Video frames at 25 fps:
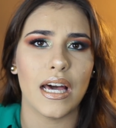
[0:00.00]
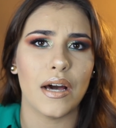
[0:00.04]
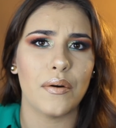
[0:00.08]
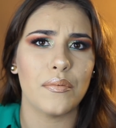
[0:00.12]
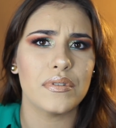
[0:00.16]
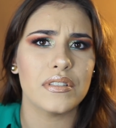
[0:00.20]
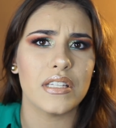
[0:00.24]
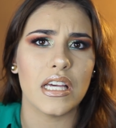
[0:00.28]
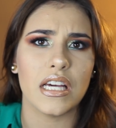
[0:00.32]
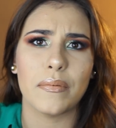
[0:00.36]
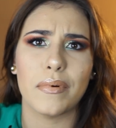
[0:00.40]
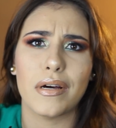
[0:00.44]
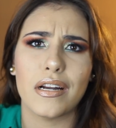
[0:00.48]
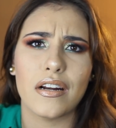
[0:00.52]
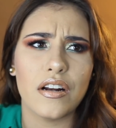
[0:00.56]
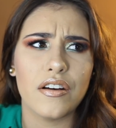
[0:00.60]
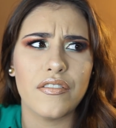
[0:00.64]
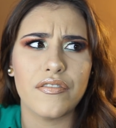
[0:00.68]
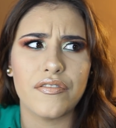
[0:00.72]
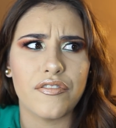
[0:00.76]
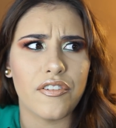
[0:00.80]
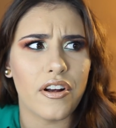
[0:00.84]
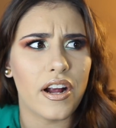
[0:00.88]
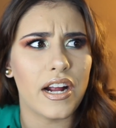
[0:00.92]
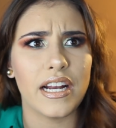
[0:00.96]
That was like, I bought it
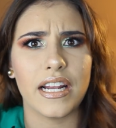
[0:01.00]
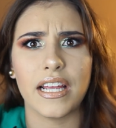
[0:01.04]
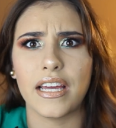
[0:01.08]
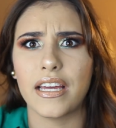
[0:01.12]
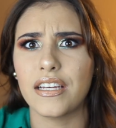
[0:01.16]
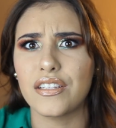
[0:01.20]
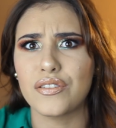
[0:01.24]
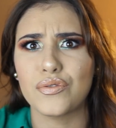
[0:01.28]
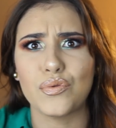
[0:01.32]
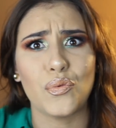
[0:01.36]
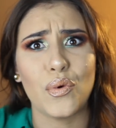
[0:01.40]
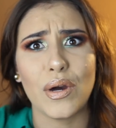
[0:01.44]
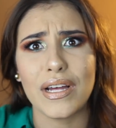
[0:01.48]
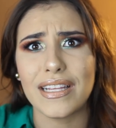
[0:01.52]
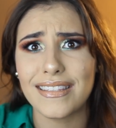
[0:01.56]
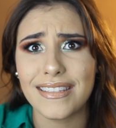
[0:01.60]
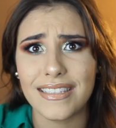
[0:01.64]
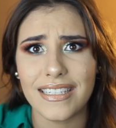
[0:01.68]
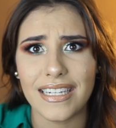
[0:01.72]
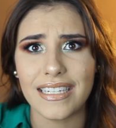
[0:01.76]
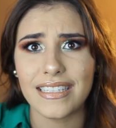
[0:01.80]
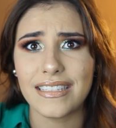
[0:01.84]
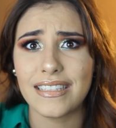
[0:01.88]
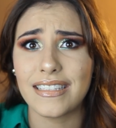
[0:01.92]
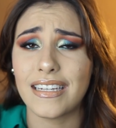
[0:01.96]
on Friday. It's
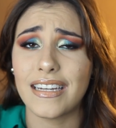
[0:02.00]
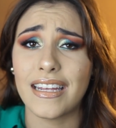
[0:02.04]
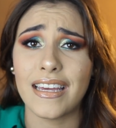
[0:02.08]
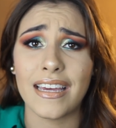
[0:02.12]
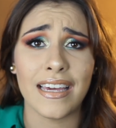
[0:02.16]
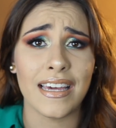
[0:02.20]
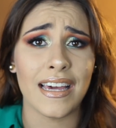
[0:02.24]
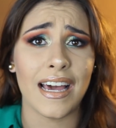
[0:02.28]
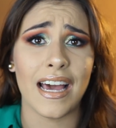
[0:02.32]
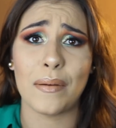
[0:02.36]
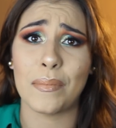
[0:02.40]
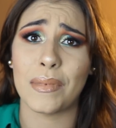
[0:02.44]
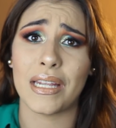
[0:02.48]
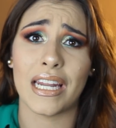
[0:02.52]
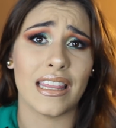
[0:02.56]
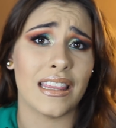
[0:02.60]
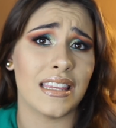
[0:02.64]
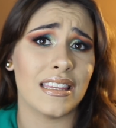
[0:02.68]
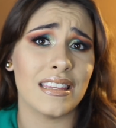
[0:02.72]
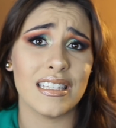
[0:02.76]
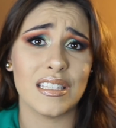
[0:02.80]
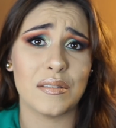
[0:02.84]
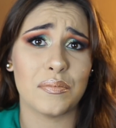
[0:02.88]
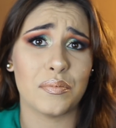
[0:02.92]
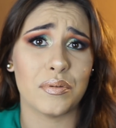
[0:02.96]
Wednesday today. I mean, I
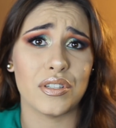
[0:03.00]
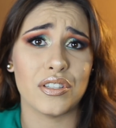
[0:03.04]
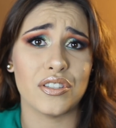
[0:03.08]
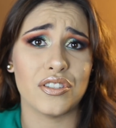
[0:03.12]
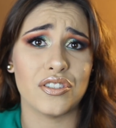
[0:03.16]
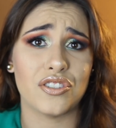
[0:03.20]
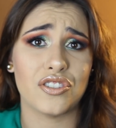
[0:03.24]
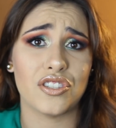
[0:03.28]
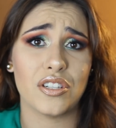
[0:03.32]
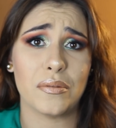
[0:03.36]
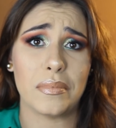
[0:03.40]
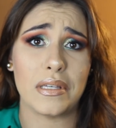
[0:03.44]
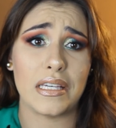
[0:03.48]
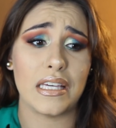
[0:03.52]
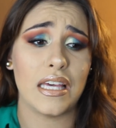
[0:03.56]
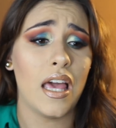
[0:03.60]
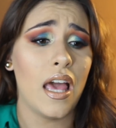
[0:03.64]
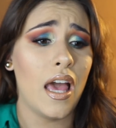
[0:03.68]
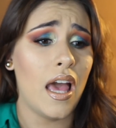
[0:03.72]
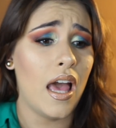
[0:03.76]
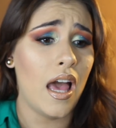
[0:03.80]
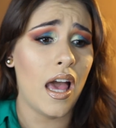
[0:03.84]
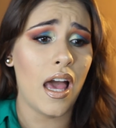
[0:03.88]
think that's pretty good shipping.